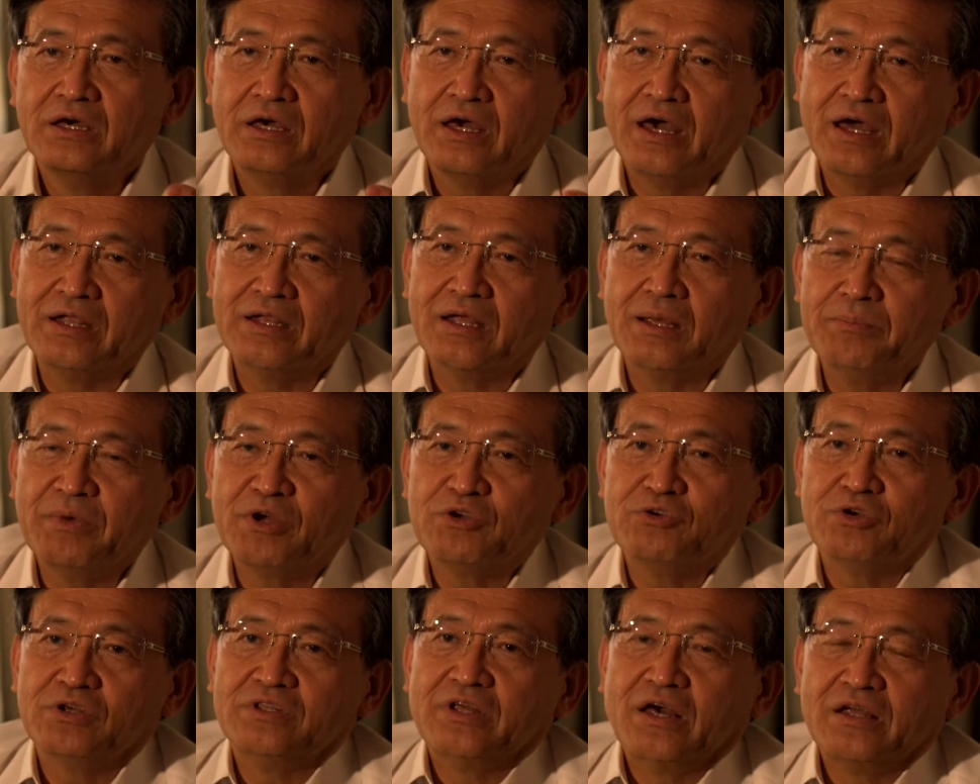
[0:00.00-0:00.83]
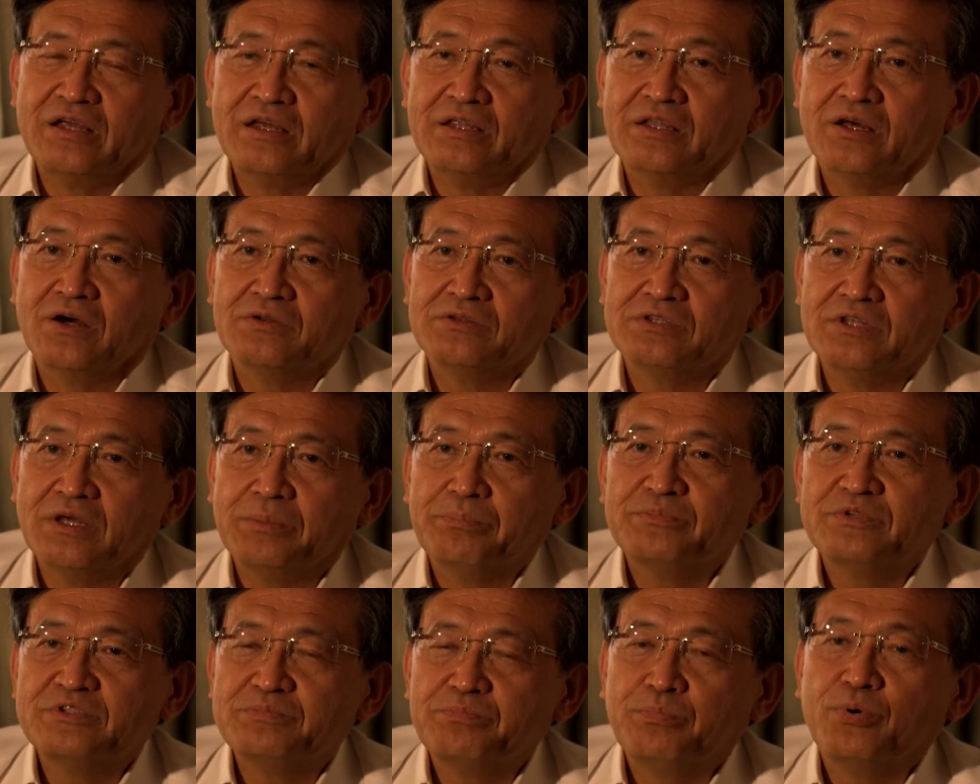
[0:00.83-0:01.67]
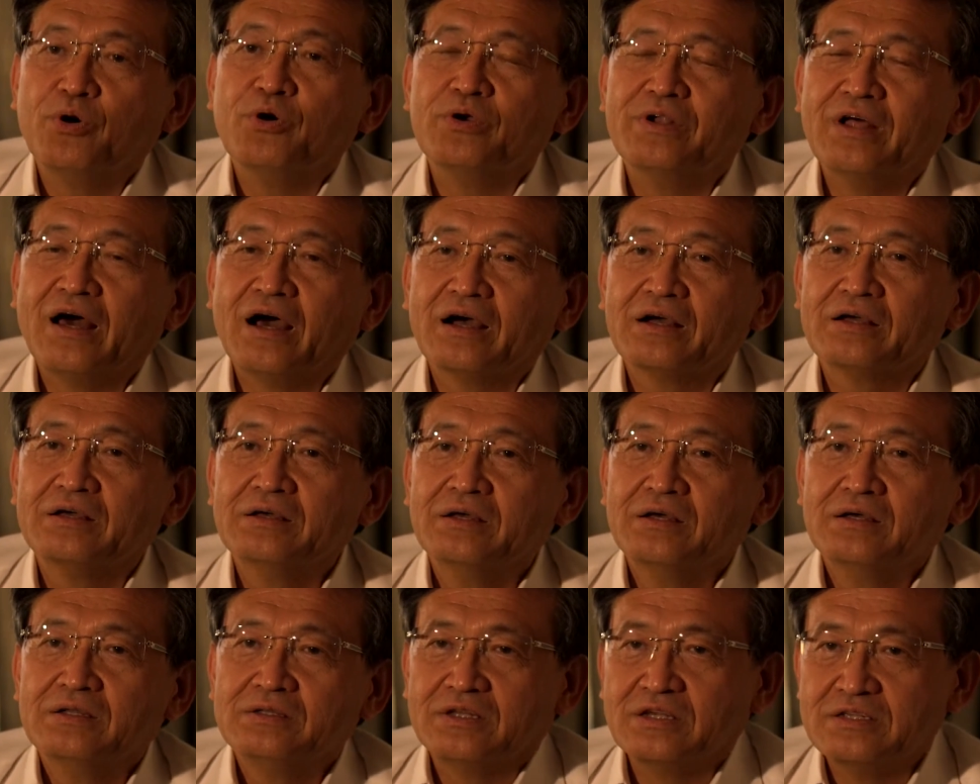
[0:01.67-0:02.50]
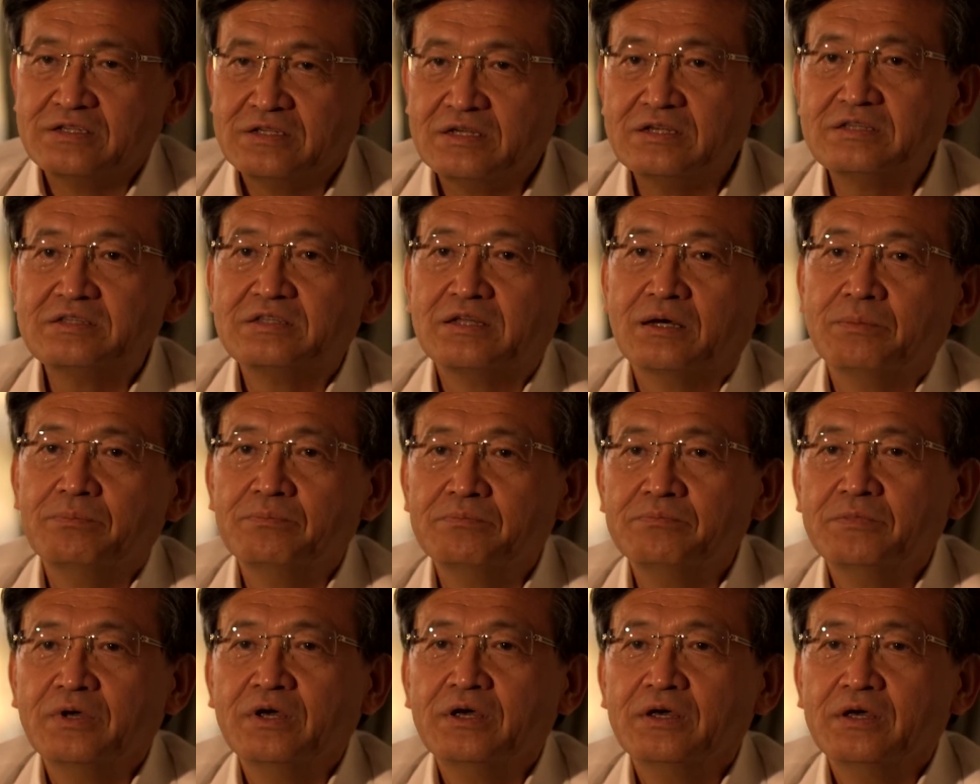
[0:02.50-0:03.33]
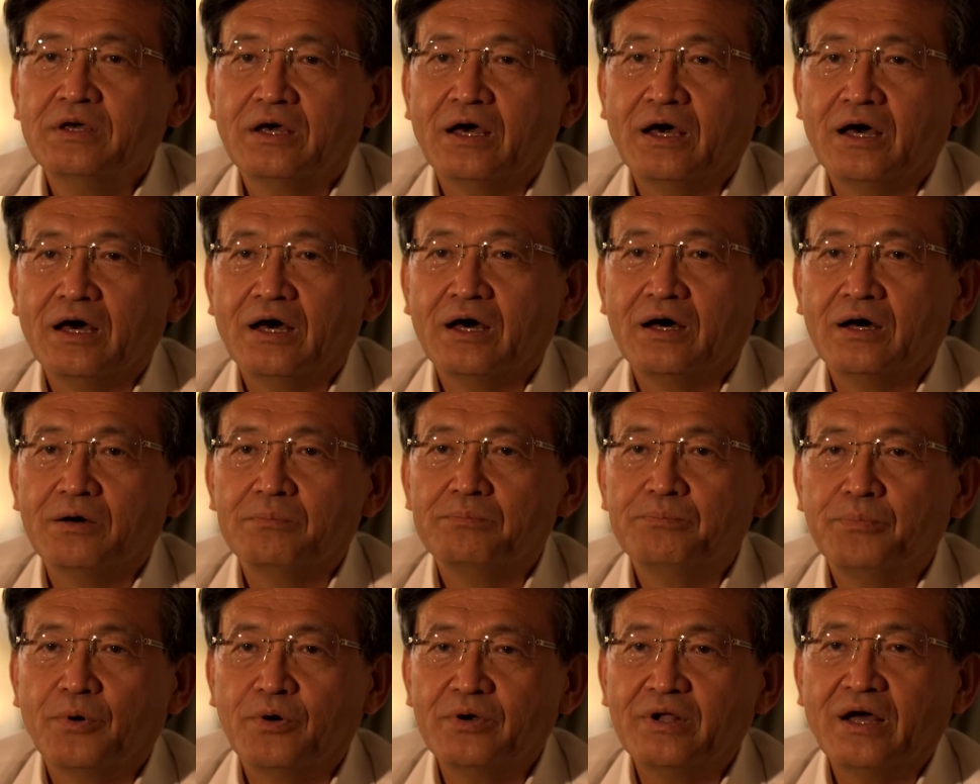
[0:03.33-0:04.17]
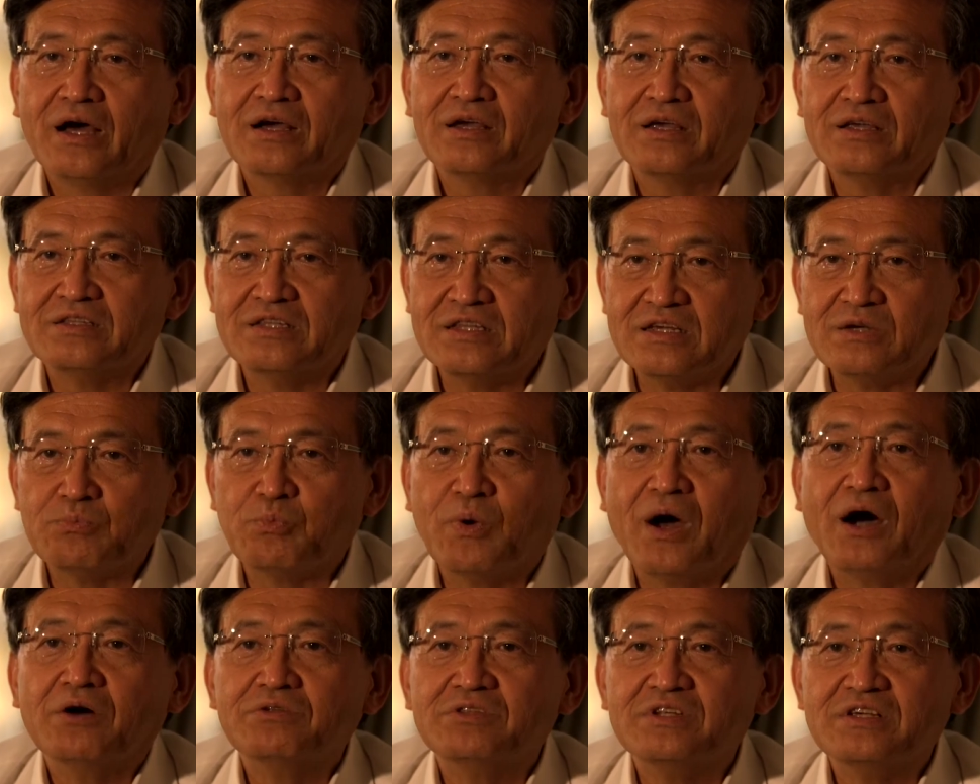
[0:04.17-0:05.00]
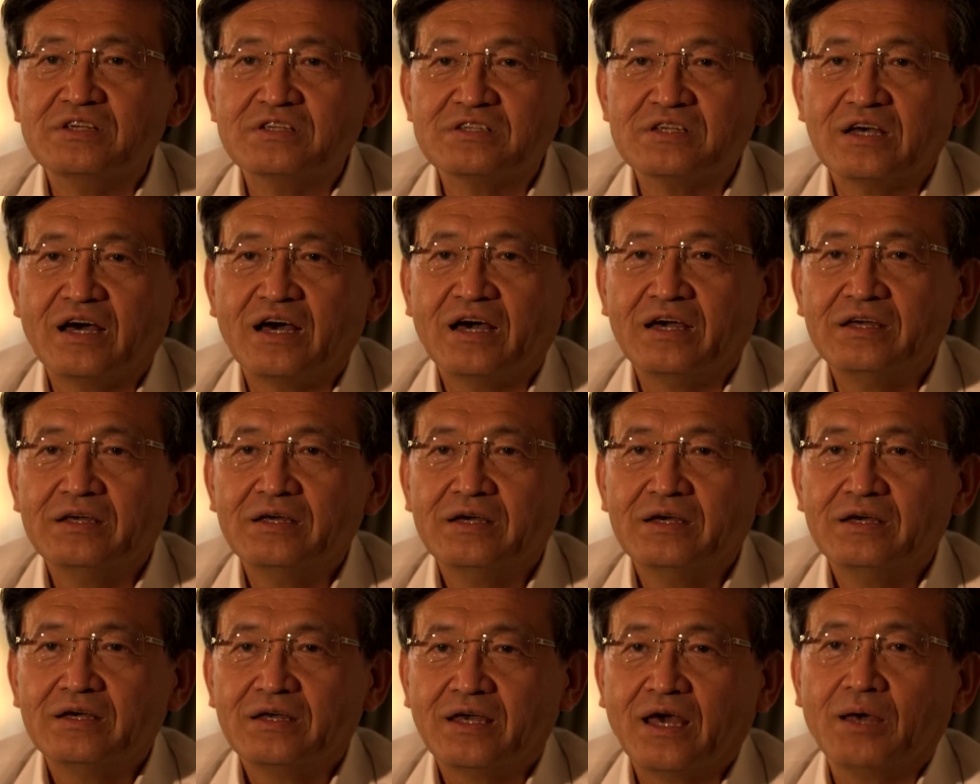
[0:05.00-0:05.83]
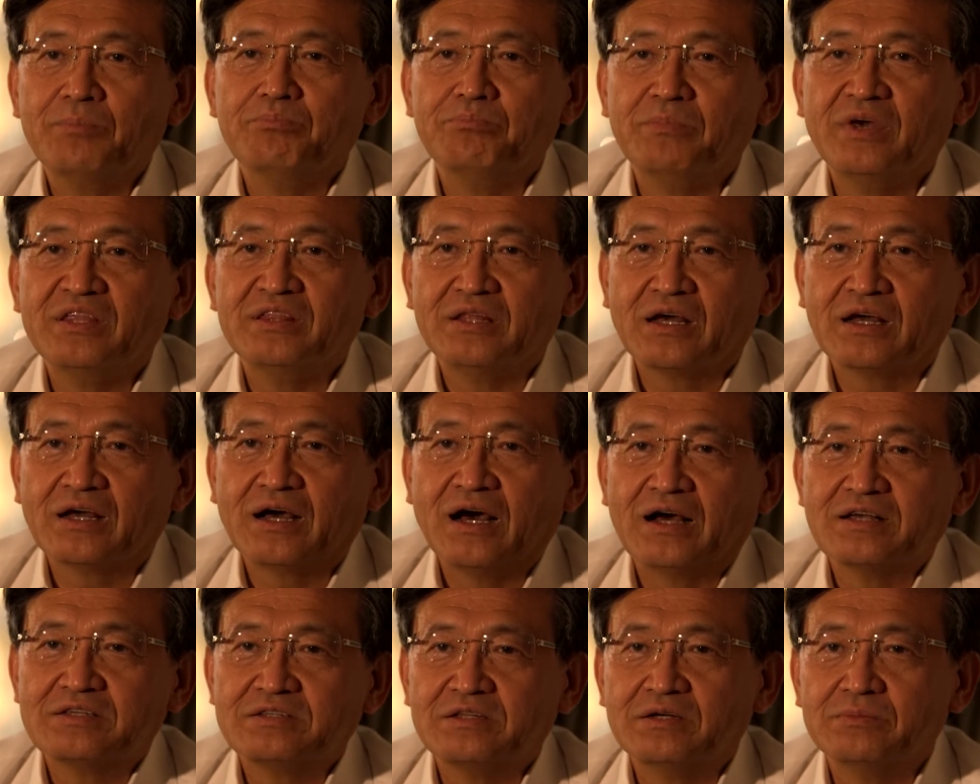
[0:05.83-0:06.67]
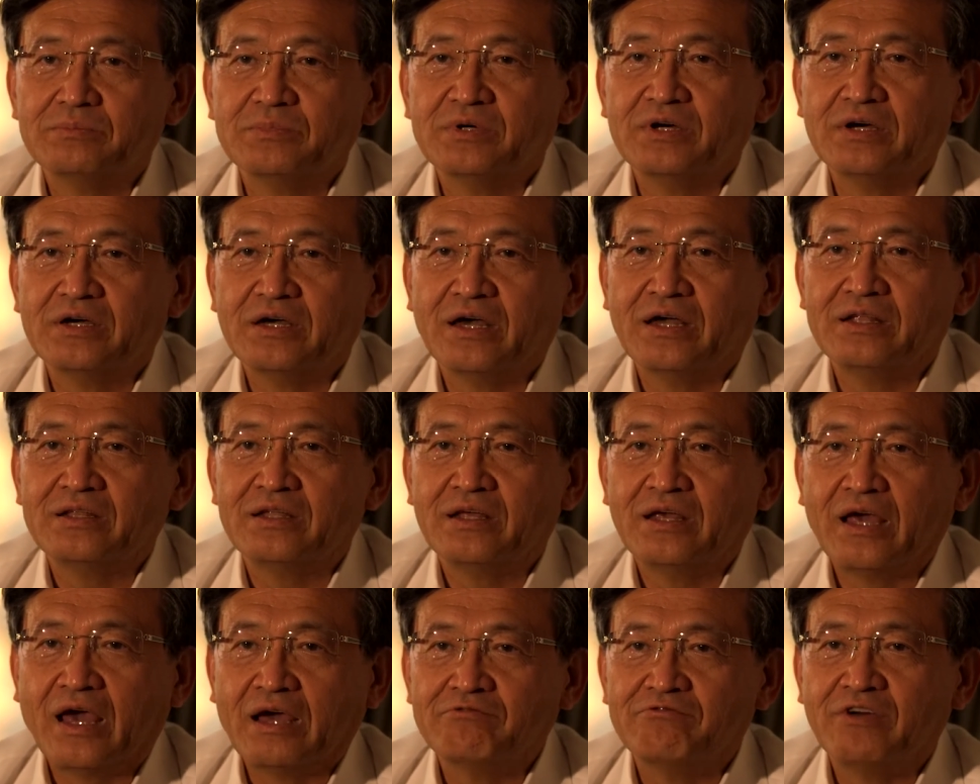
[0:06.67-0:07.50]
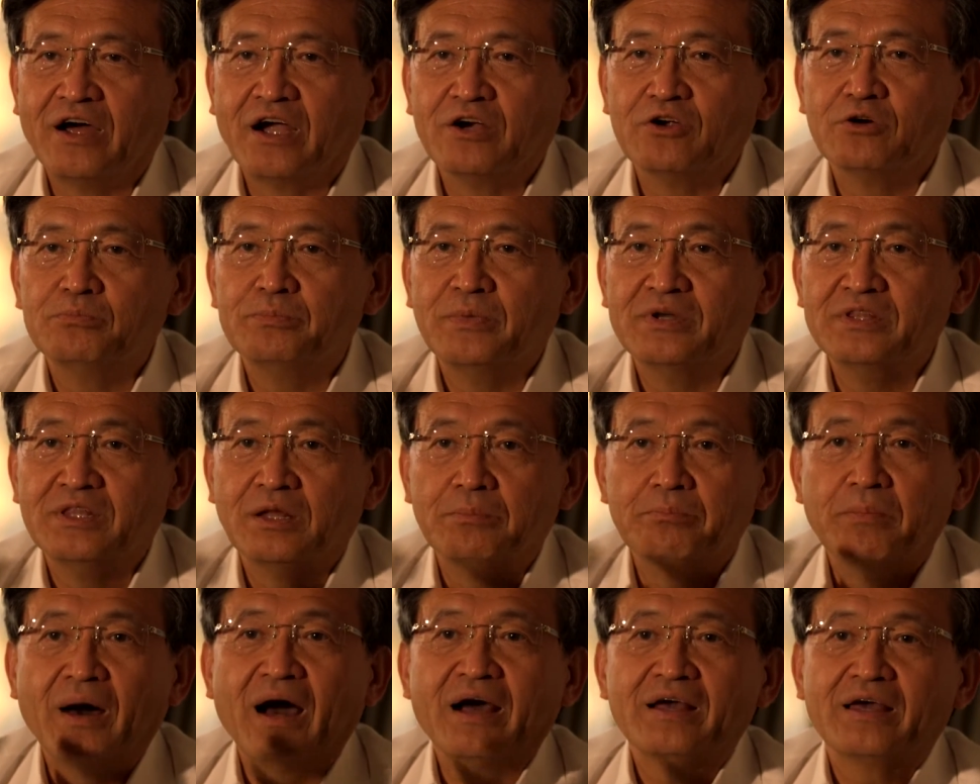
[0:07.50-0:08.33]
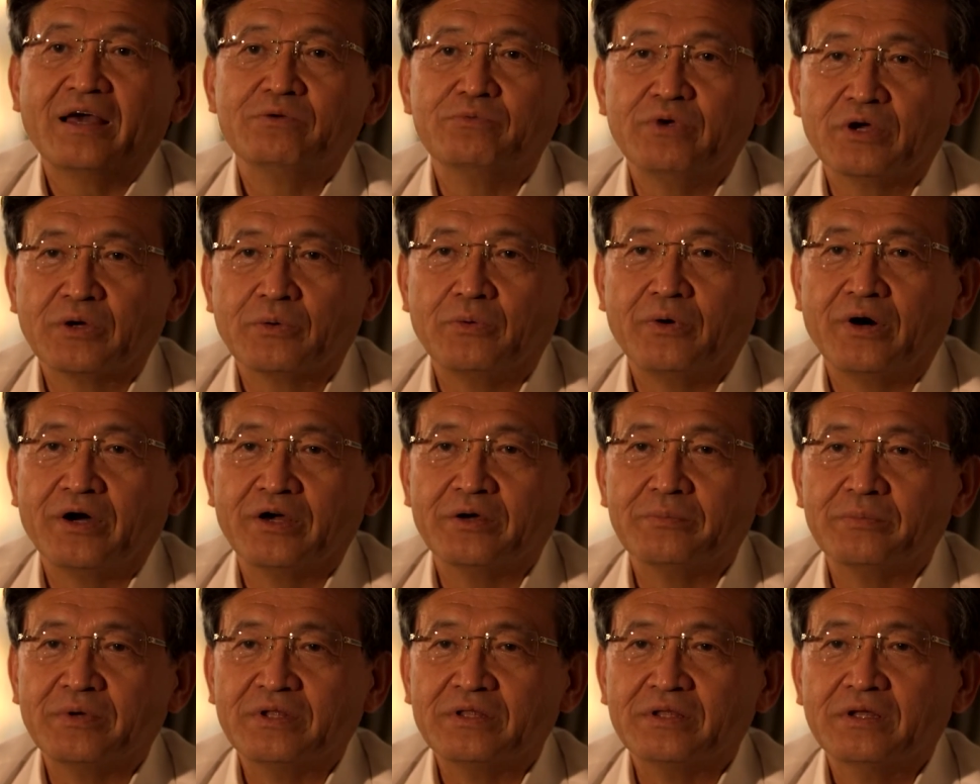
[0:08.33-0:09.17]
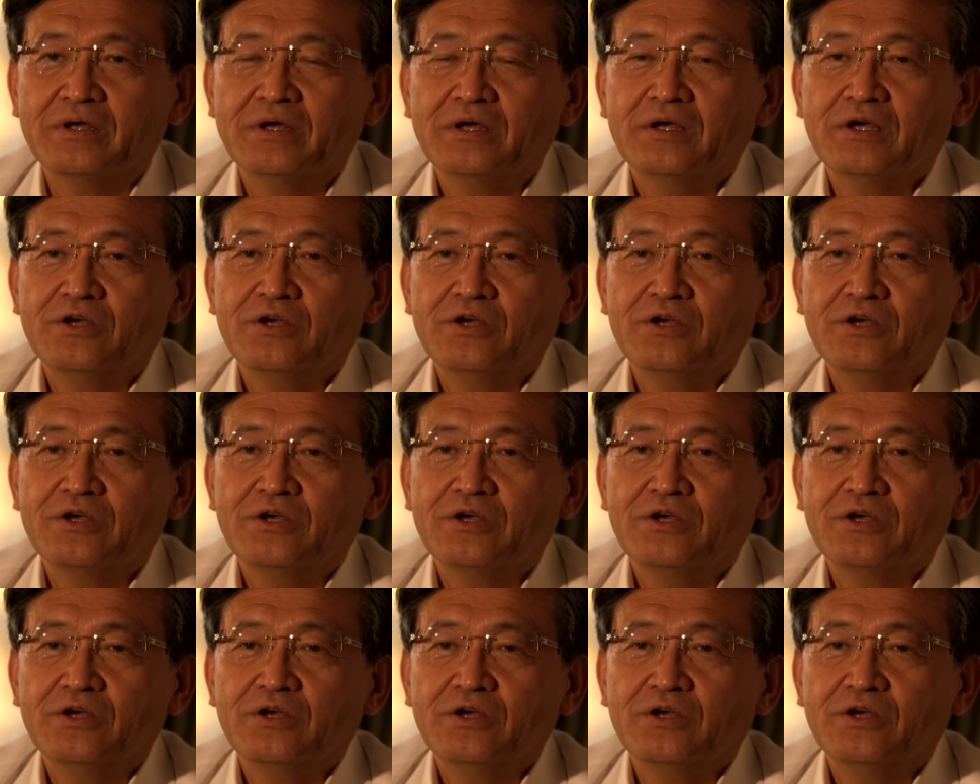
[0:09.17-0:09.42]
and then make sure that the product, the system product is well designed, can meet the customer and the environment, the market requirement.